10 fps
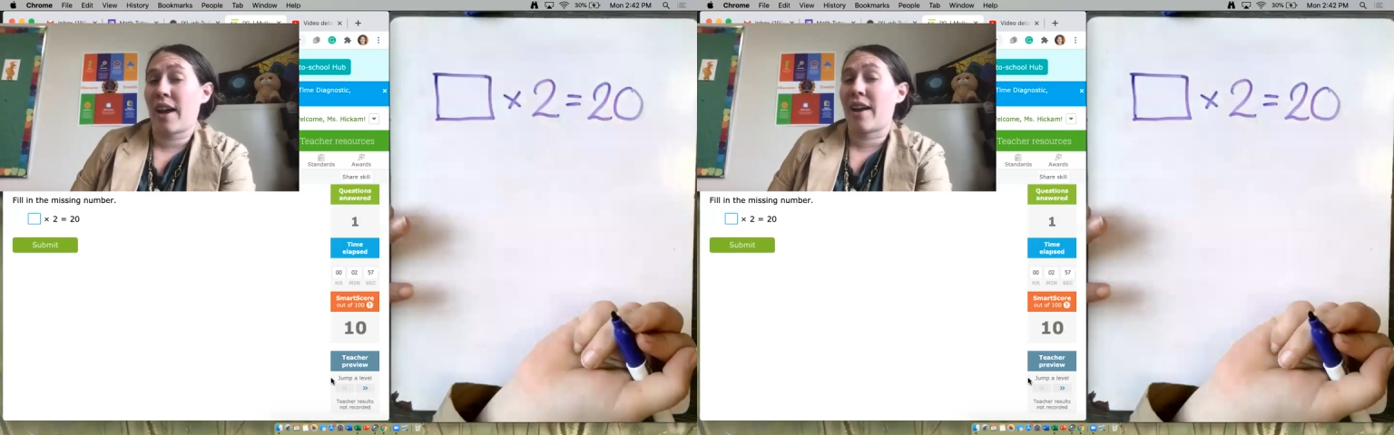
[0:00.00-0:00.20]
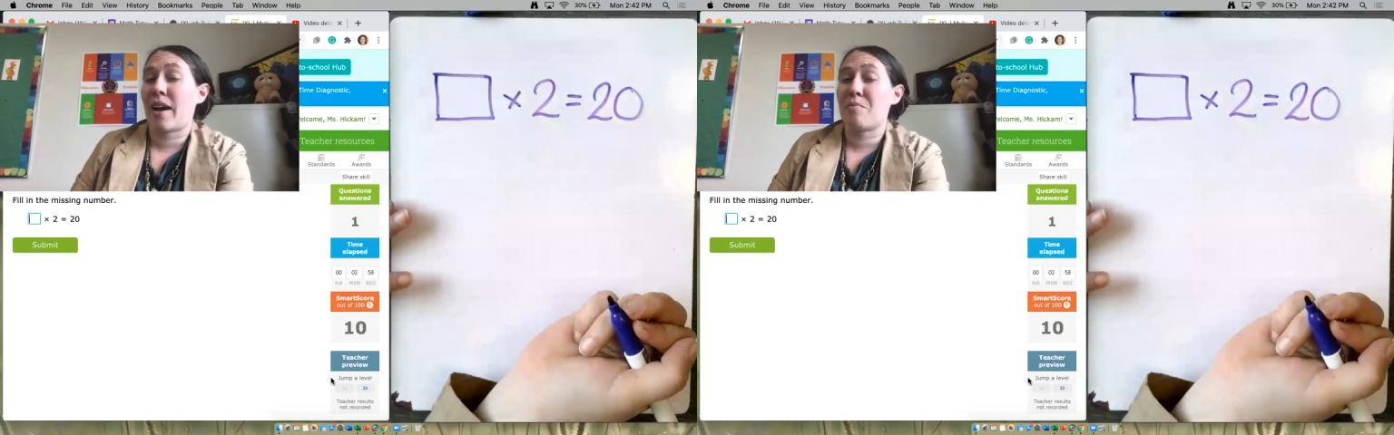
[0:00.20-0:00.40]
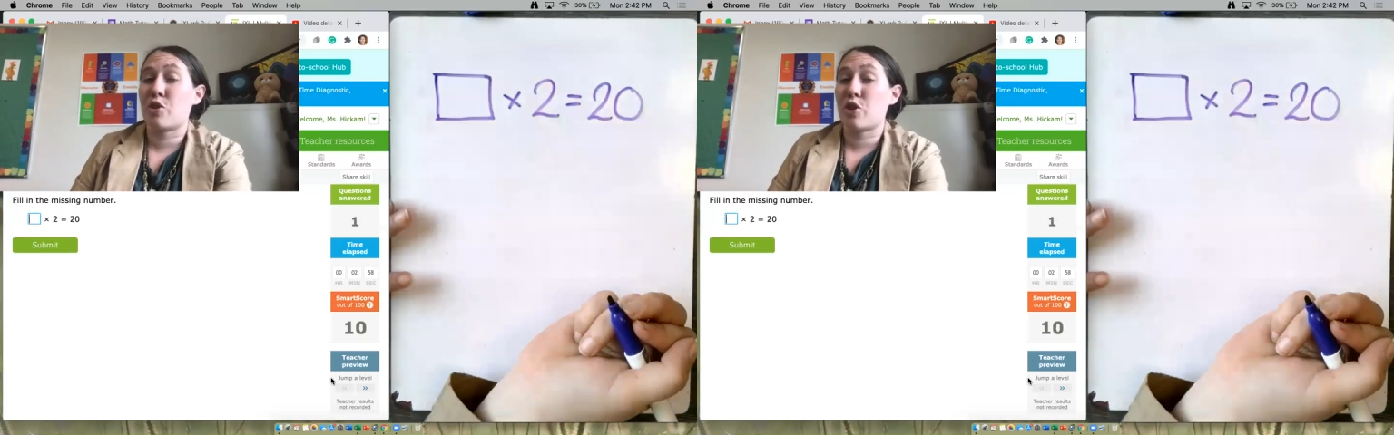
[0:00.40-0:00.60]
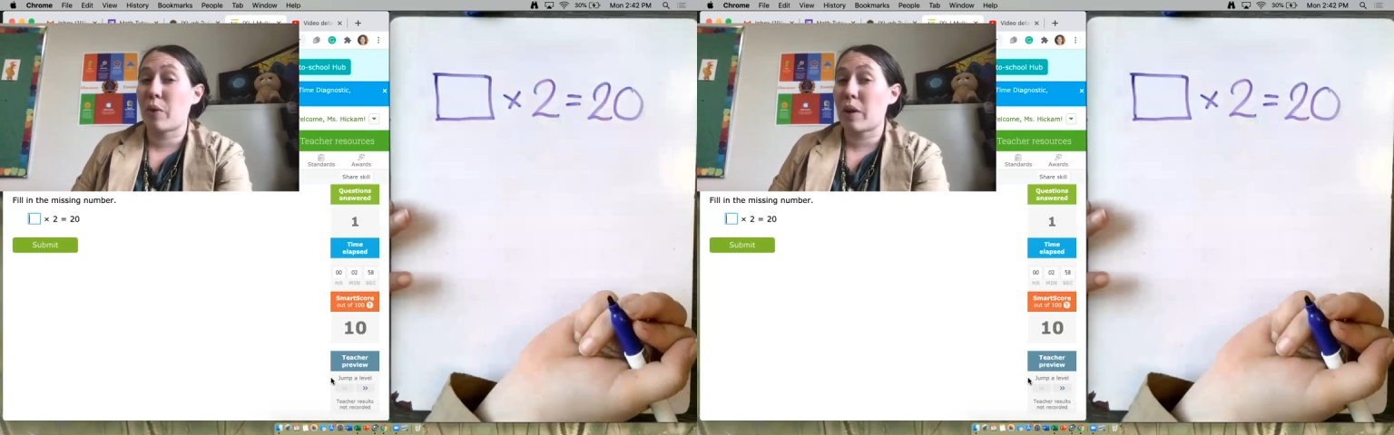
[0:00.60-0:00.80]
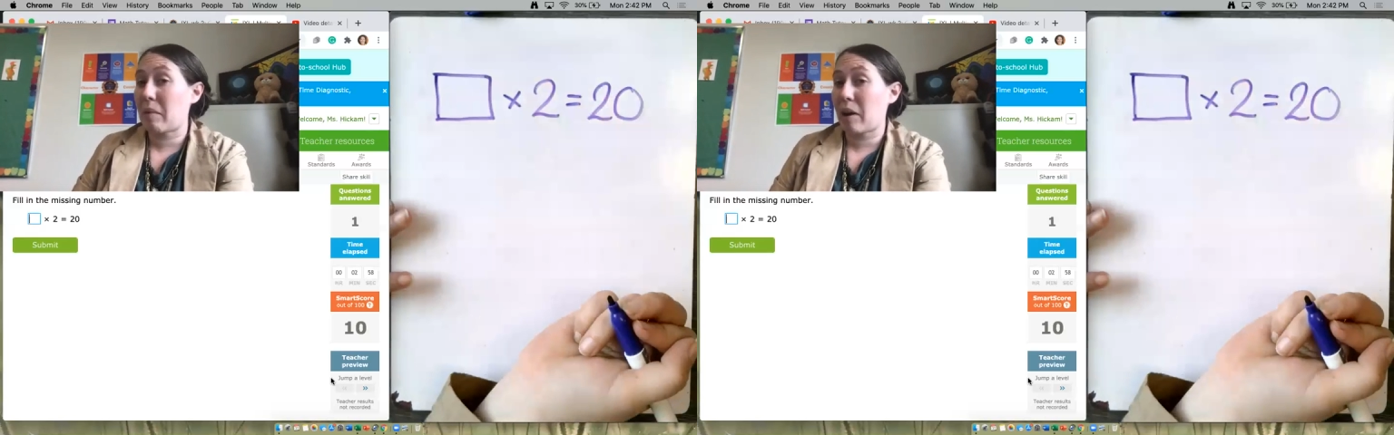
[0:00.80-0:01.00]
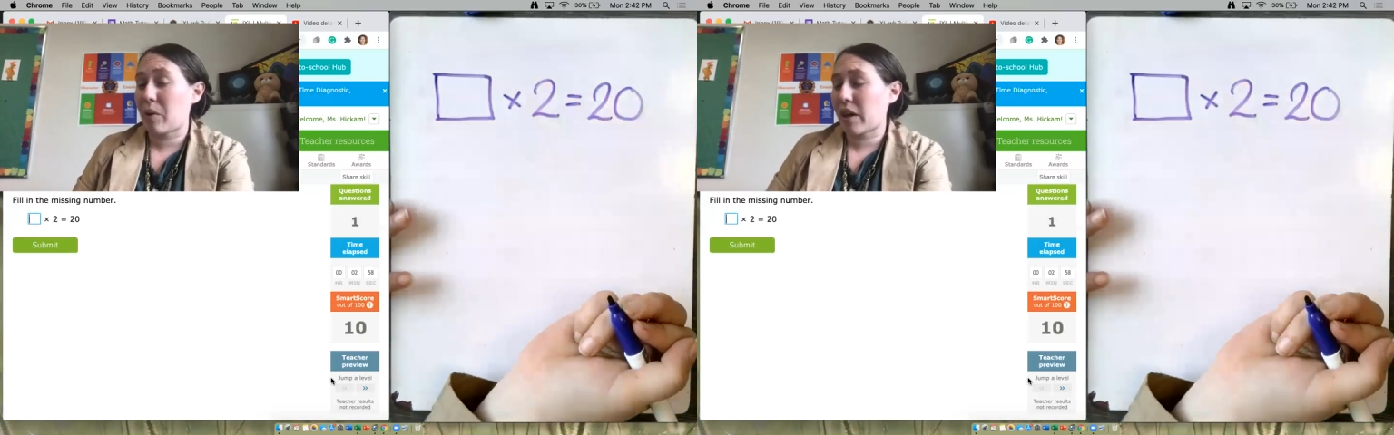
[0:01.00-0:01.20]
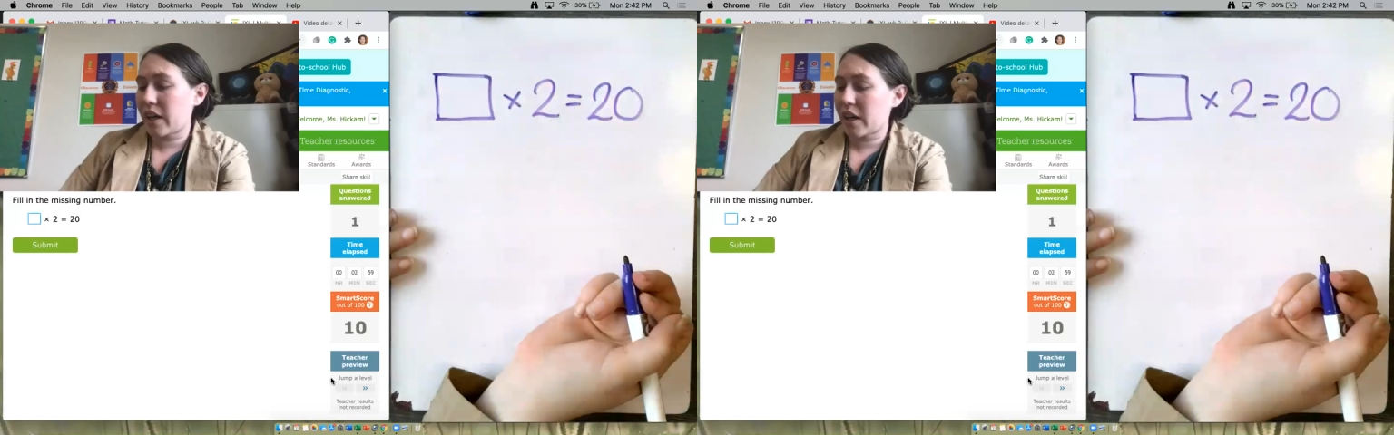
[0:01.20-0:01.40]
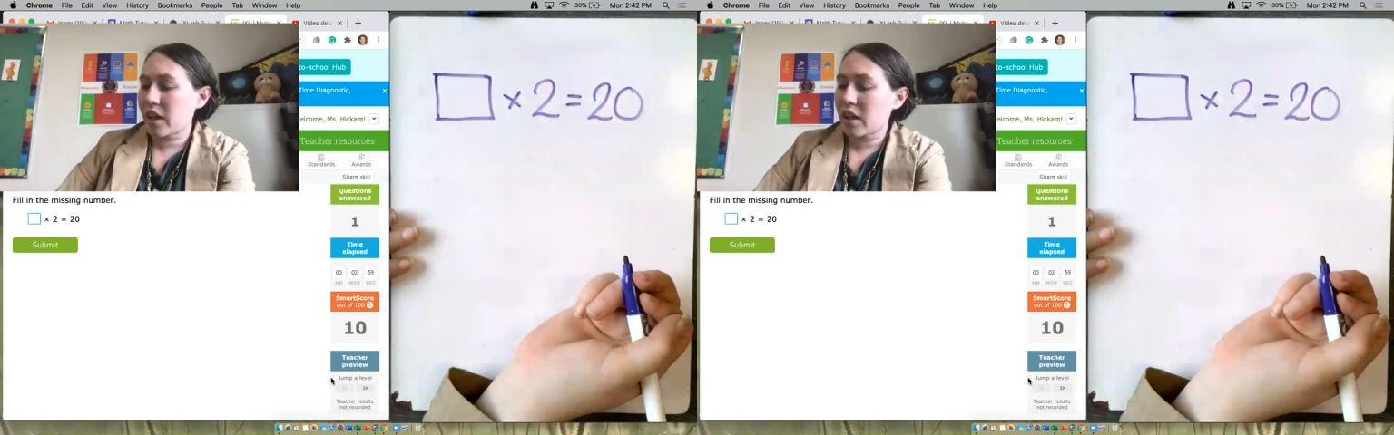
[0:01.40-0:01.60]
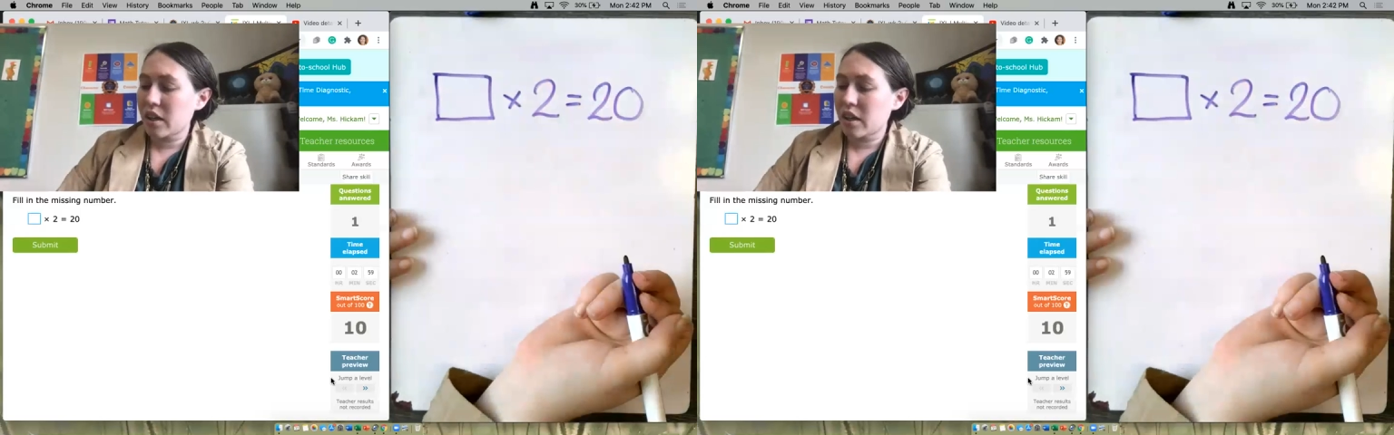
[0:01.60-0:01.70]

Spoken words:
and I'm showing my work here.